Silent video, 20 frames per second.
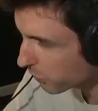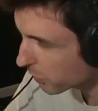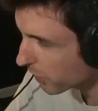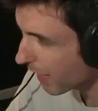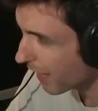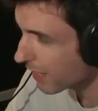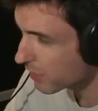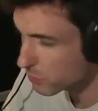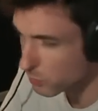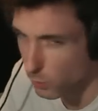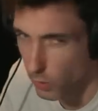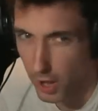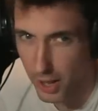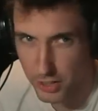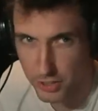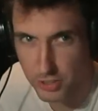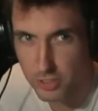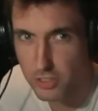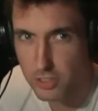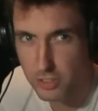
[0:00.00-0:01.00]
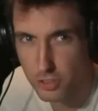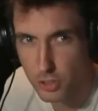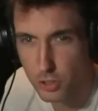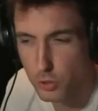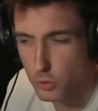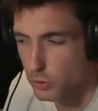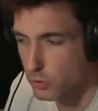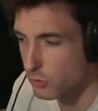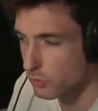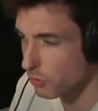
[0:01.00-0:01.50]
of you guys watch
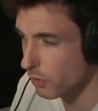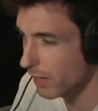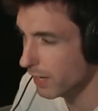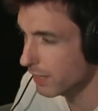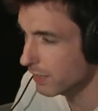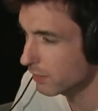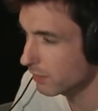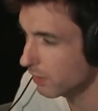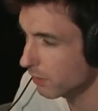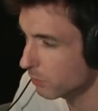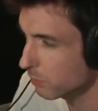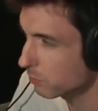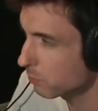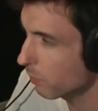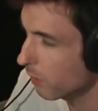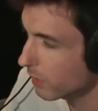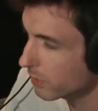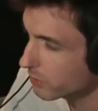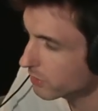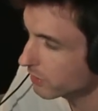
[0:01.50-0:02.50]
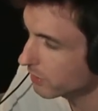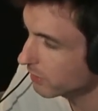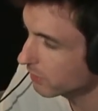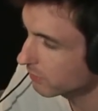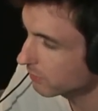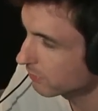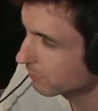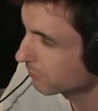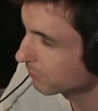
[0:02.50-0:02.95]
Excused, right? You go watching it?